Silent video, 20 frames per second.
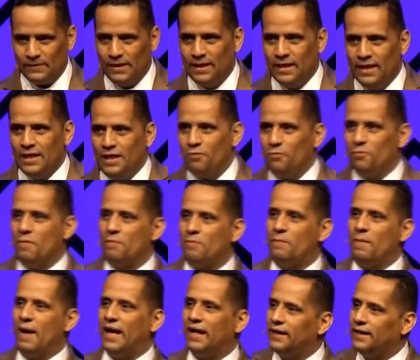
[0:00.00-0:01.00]
You remember
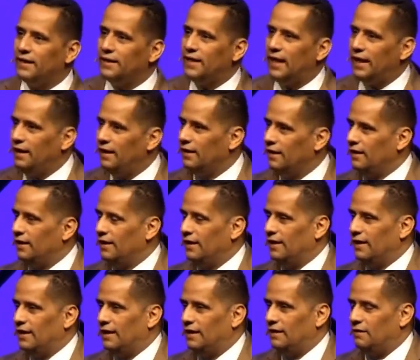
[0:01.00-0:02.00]
back in the day,
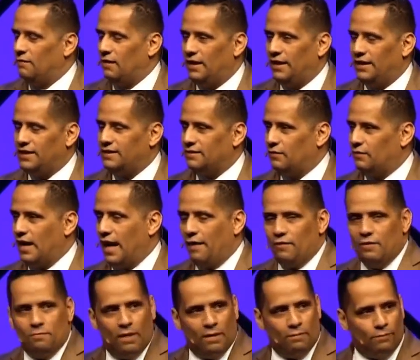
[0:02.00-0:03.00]
at least when I
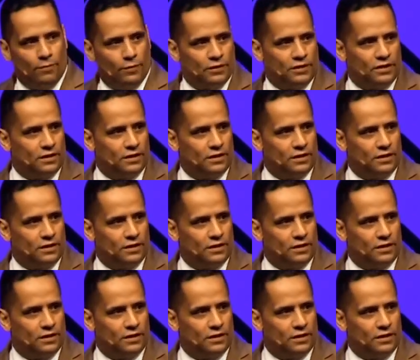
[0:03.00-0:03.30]
remembered,